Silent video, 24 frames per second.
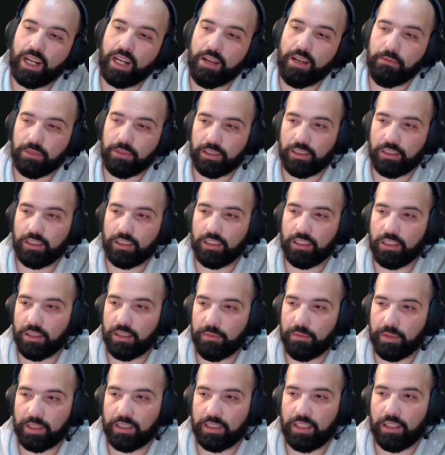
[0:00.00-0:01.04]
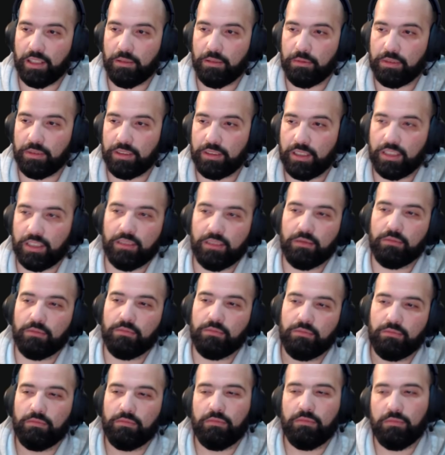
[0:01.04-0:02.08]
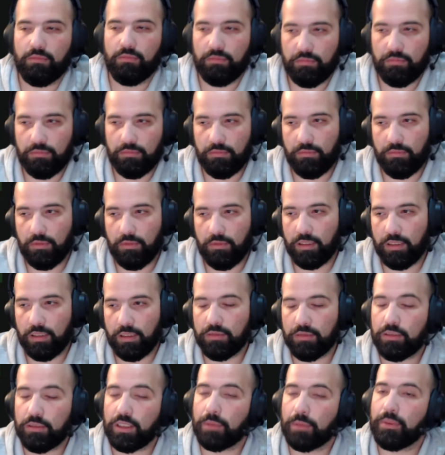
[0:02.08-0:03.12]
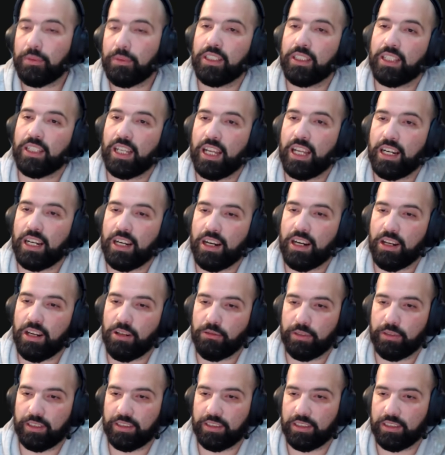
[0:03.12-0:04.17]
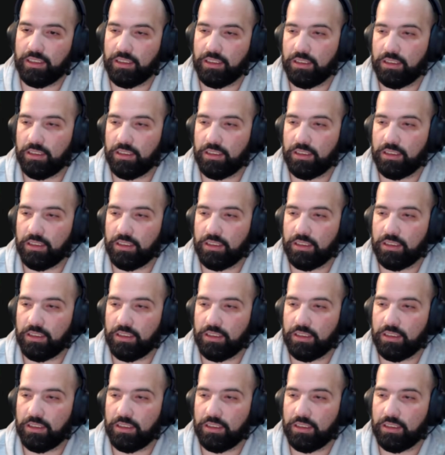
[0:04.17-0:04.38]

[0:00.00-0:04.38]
I want to talk about, like we said, something that Galileo isn't.